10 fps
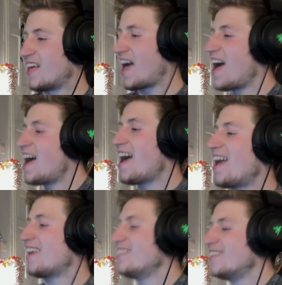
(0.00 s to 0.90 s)

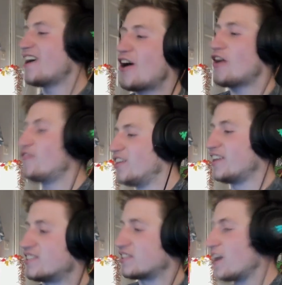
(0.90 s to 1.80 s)
I love
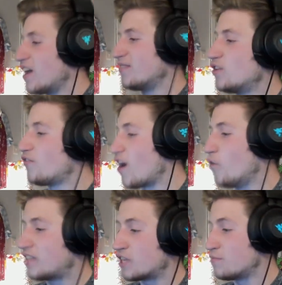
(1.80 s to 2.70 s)
this game. Too fair,
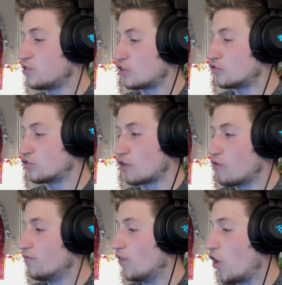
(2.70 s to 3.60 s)
always takes me to just get
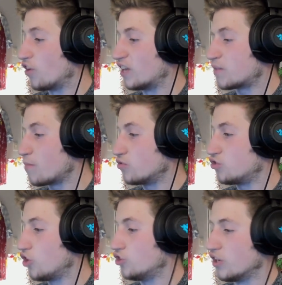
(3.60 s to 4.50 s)
one volley. that that's been much
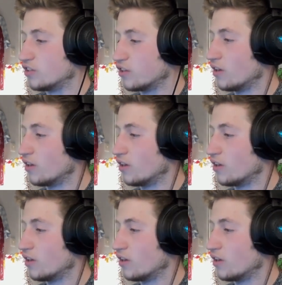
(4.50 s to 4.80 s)
GG's.